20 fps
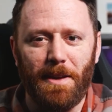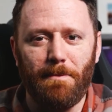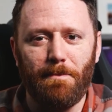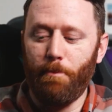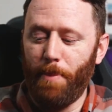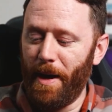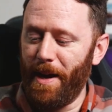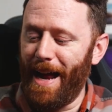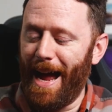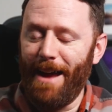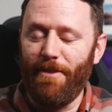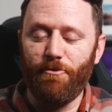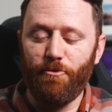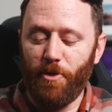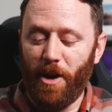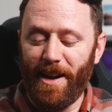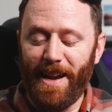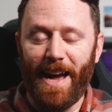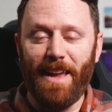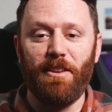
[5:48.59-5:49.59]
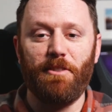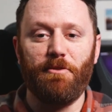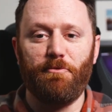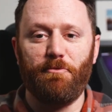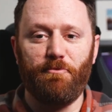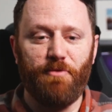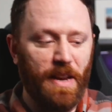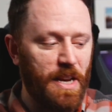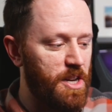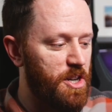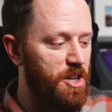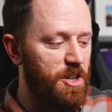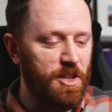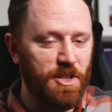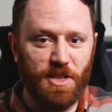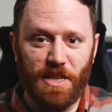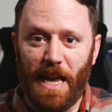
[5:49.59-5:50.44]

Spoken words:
but I've run out of fingers